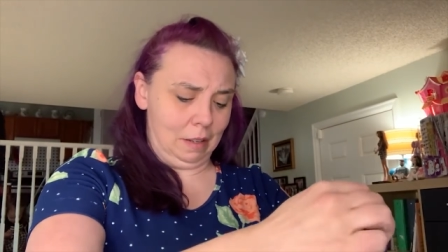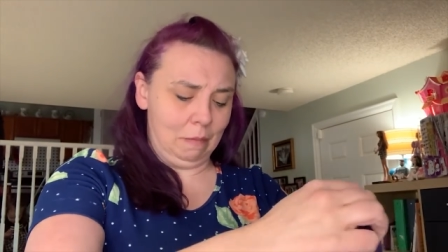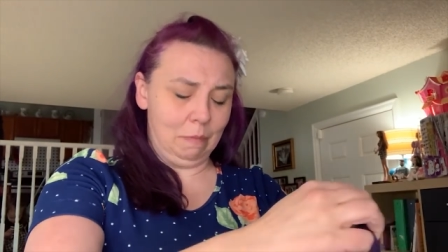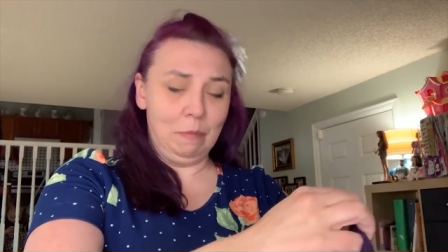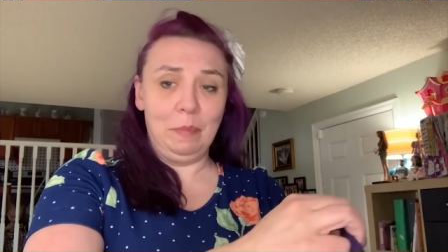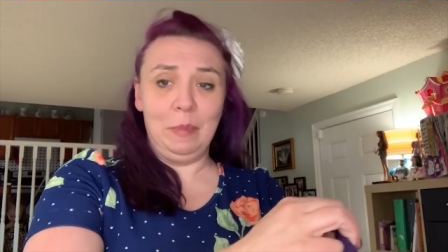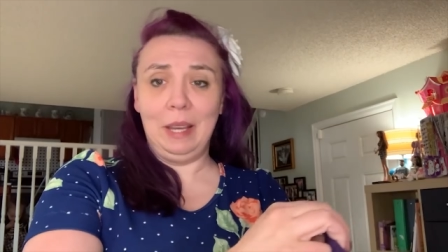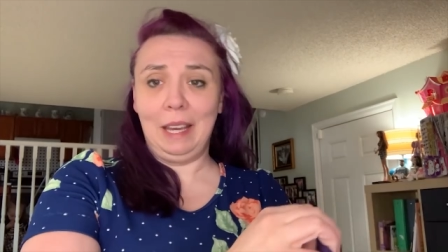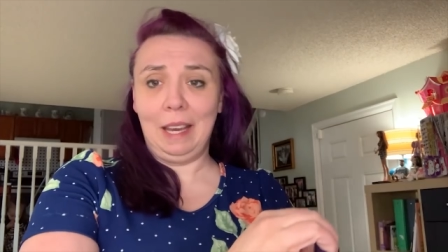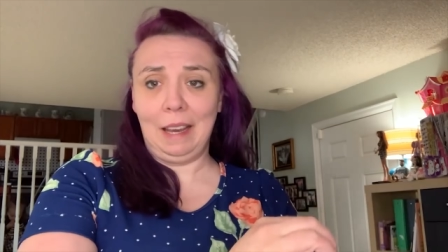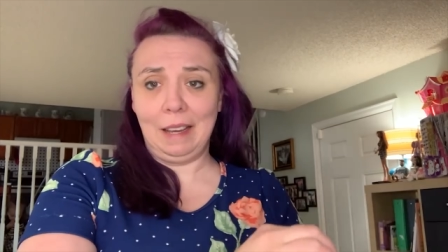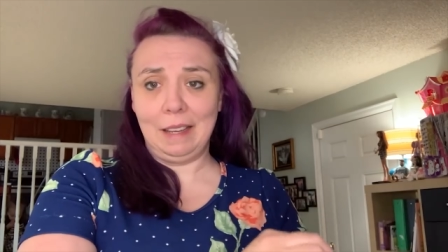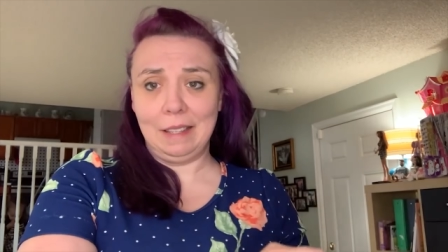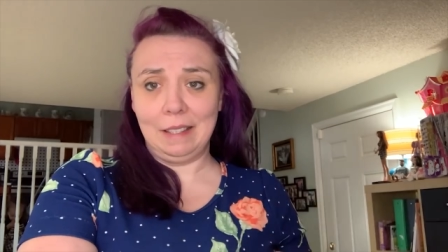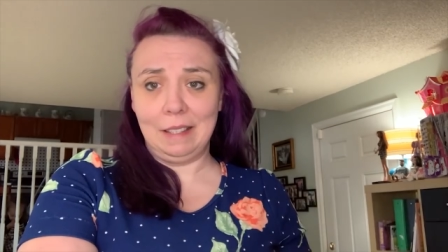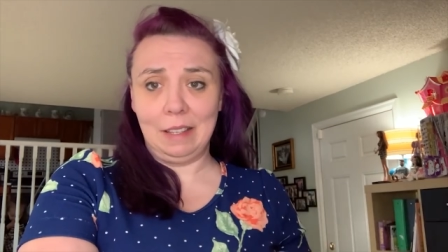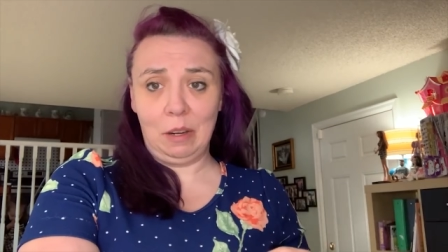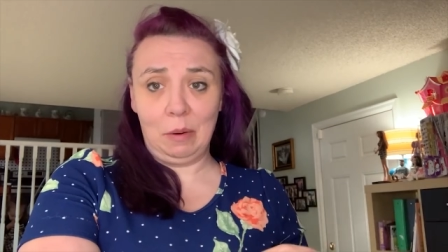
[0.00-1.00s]

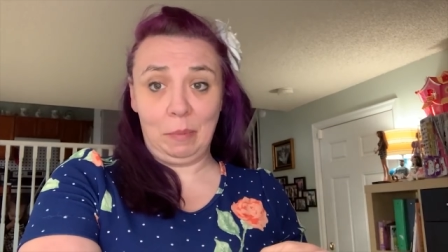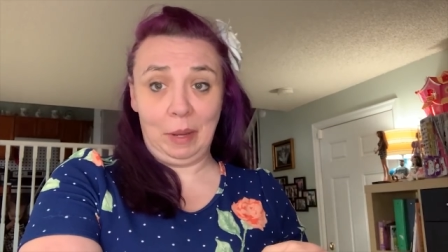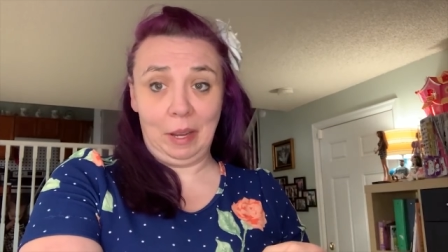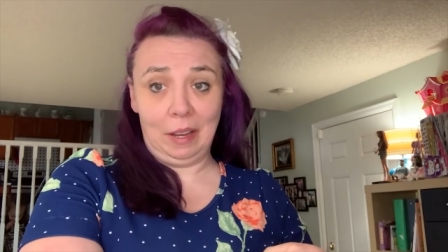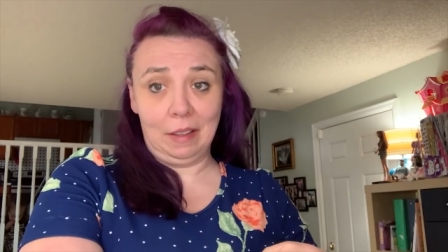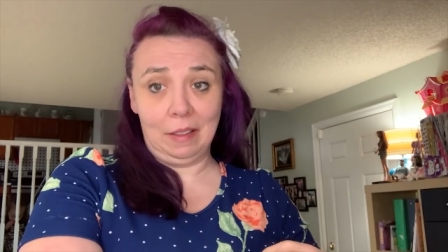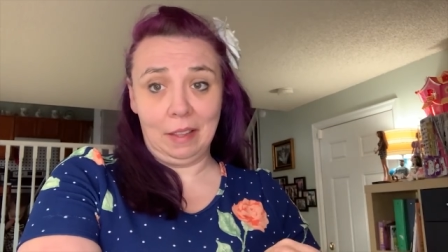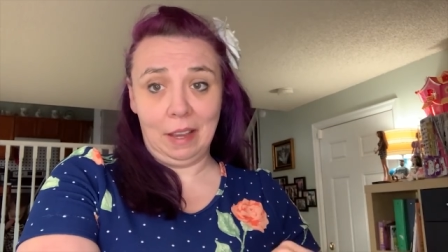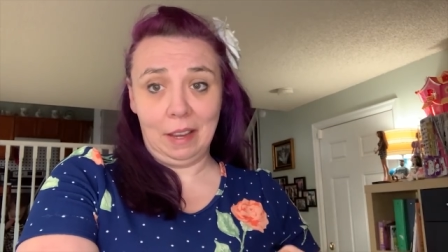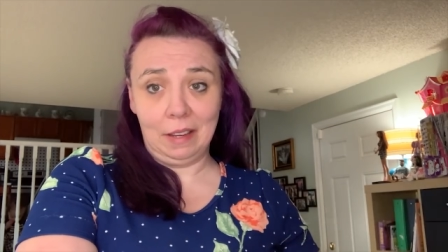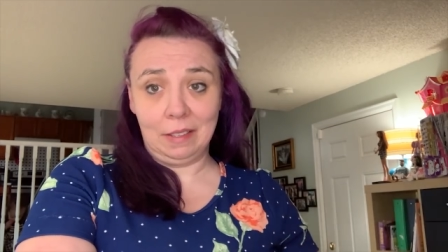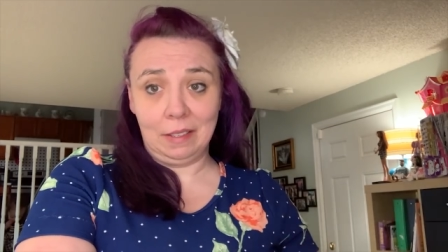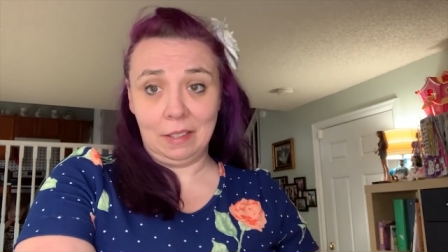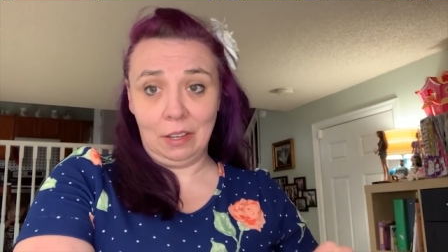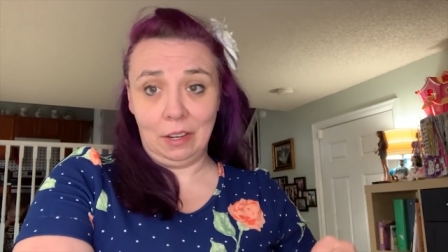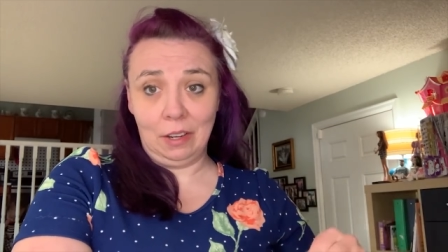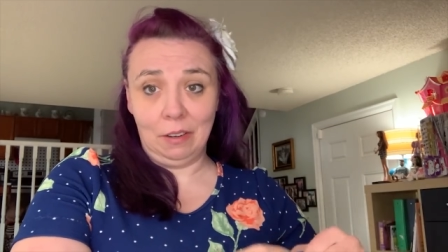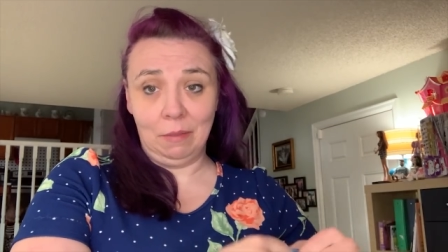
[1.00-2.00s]
because they're pan legs.
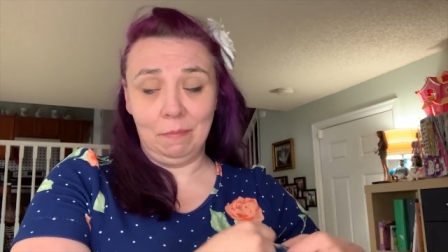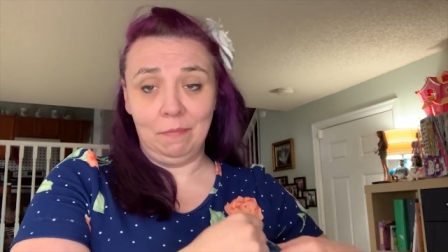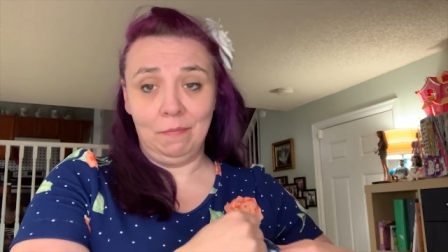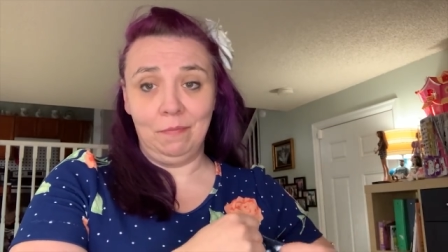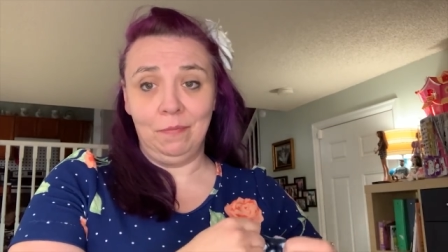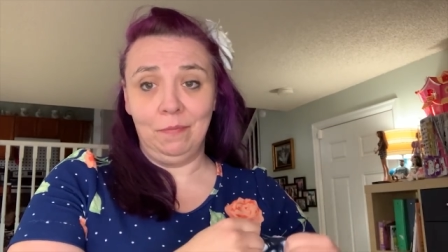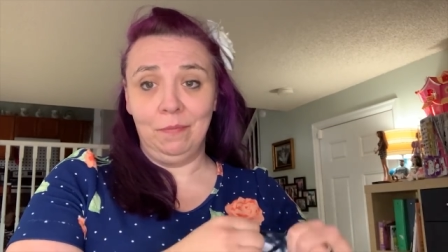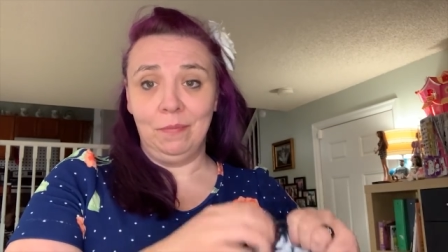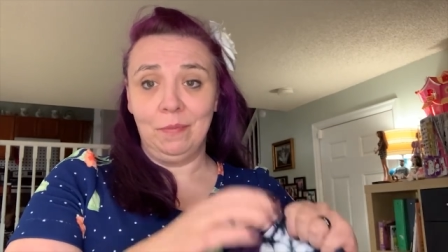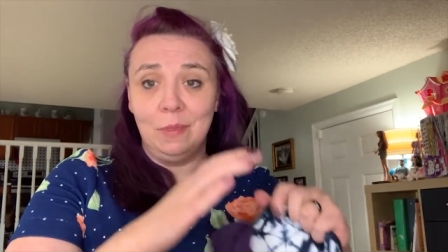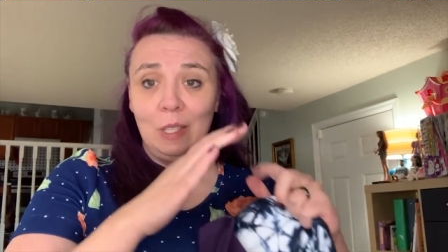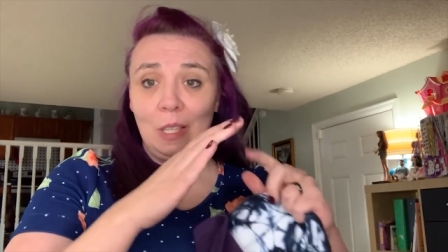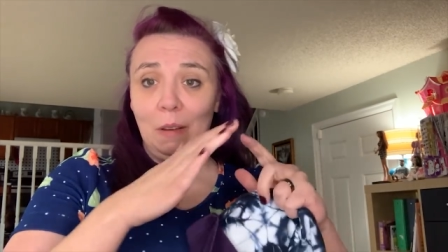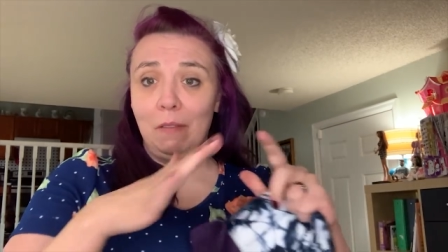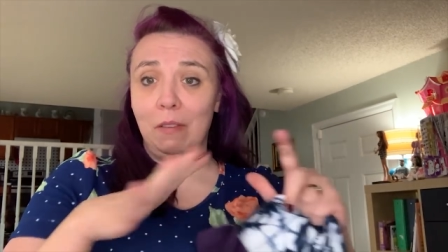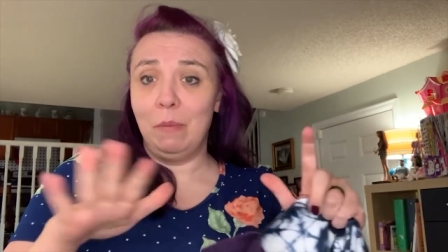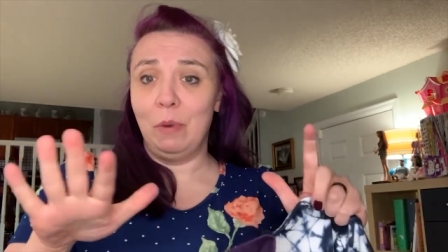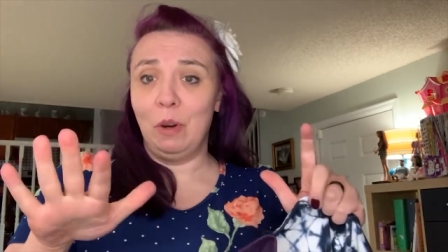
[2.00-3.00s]
They're, some of
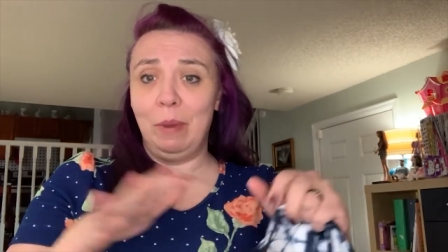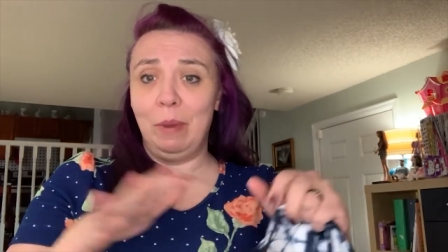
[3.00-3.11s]
them are